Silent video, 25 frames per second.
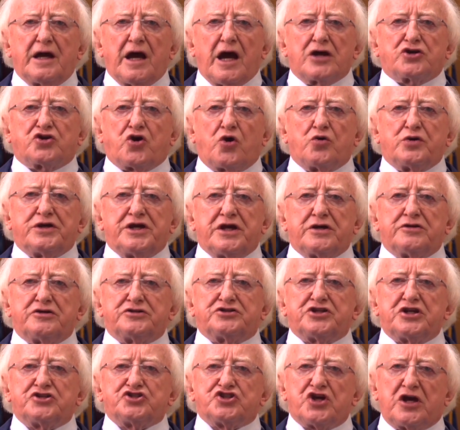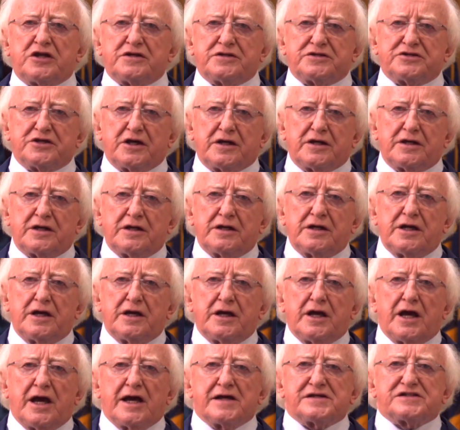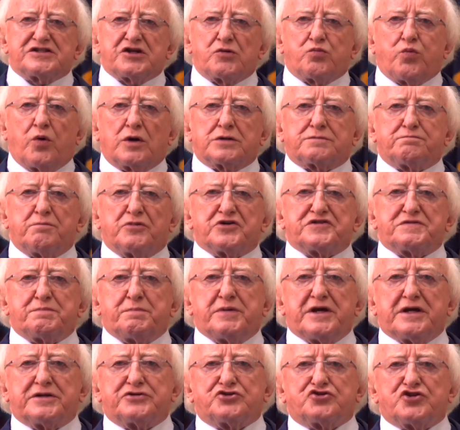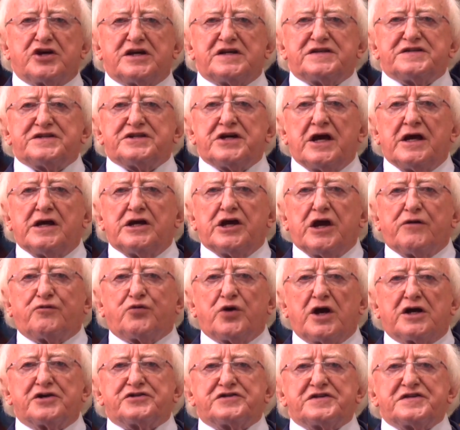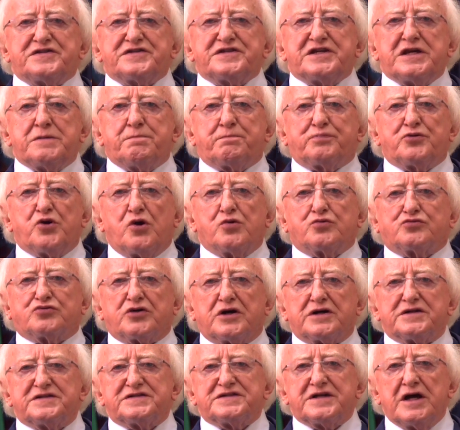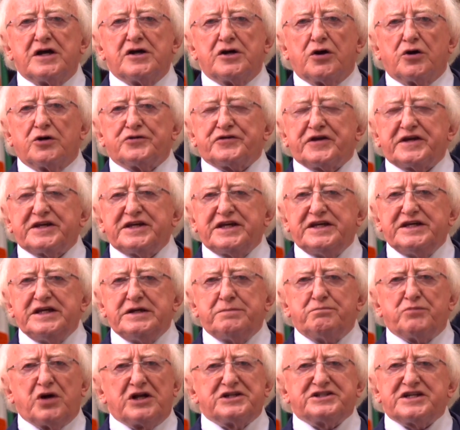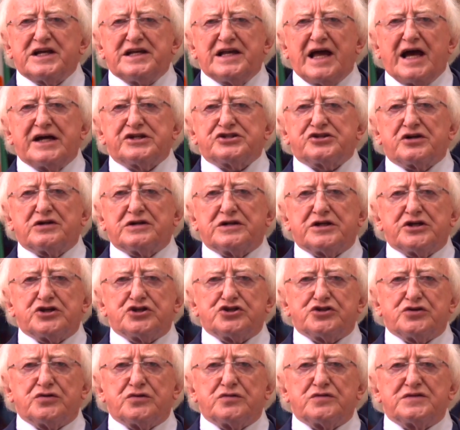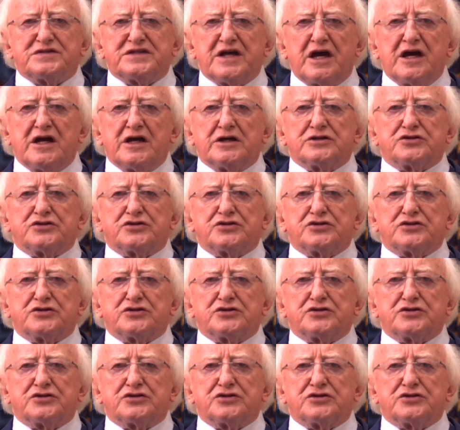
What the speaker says: a coherent agenda as to what must be addressed if we are to see progress on the key multilateral issues,